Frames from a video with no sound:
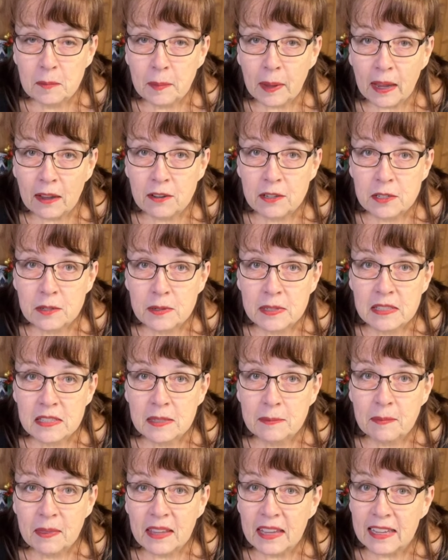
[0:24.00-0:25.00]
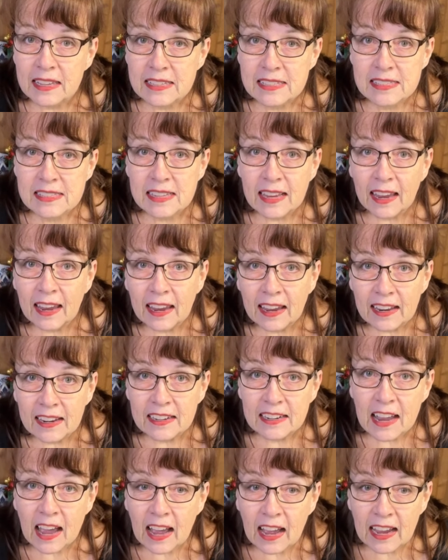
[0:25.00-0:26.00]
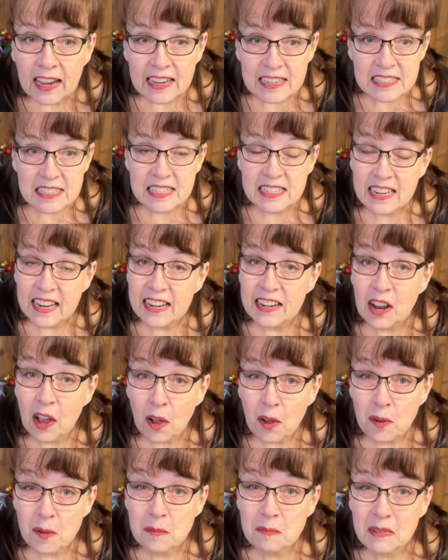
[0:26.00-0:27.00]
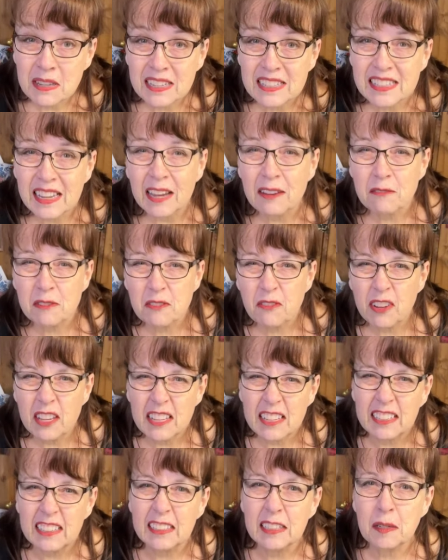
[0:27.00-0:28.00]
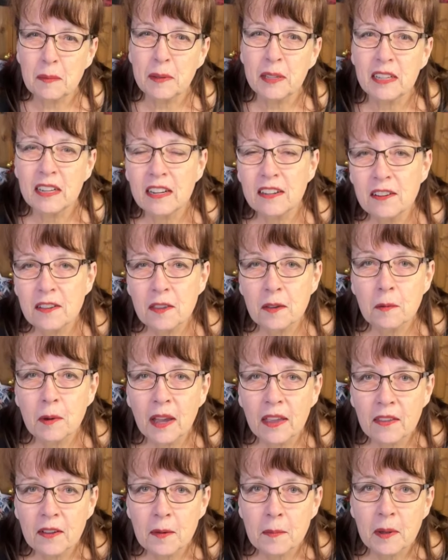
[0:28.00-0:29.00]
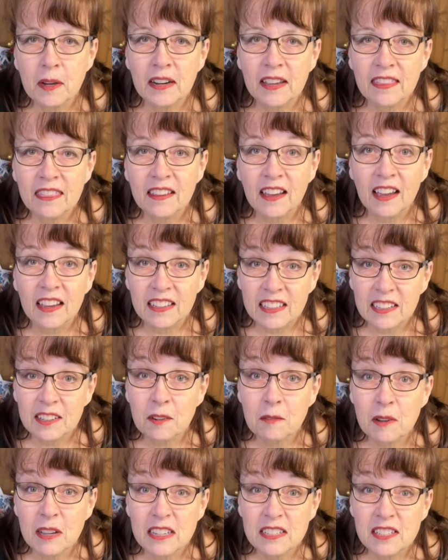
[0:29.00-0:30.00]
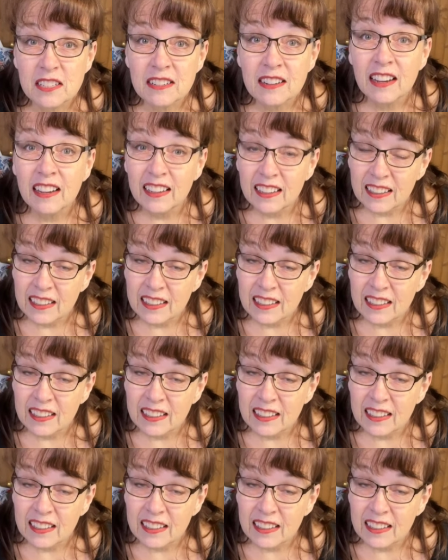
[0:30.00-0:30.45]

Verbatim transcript: and about doing some things, and I stayed home because I was feeling a little bit under the weather, but I thought, you know what?